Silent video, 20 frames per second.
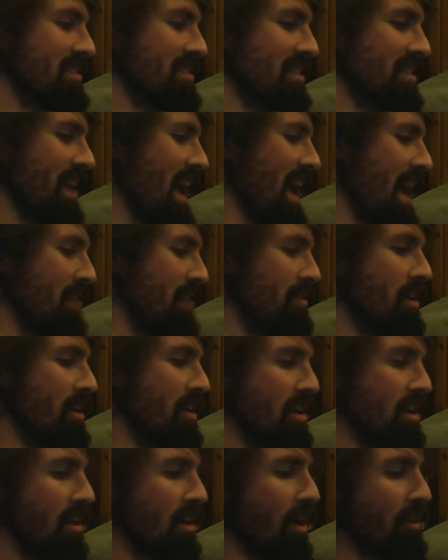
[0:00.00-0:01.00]
They have
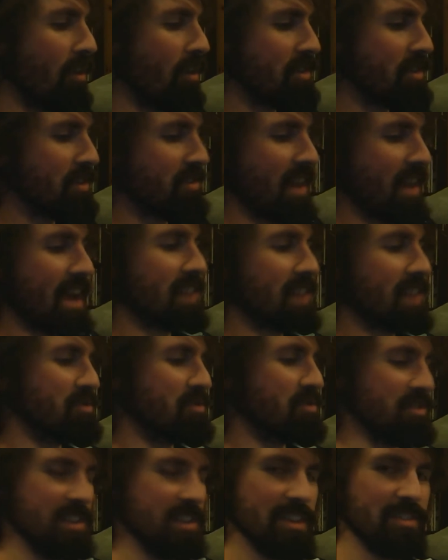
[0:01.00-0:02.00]
all these
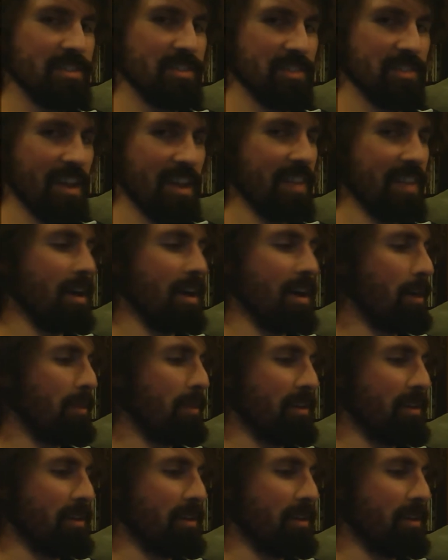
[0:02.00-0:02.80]
extra discs on them.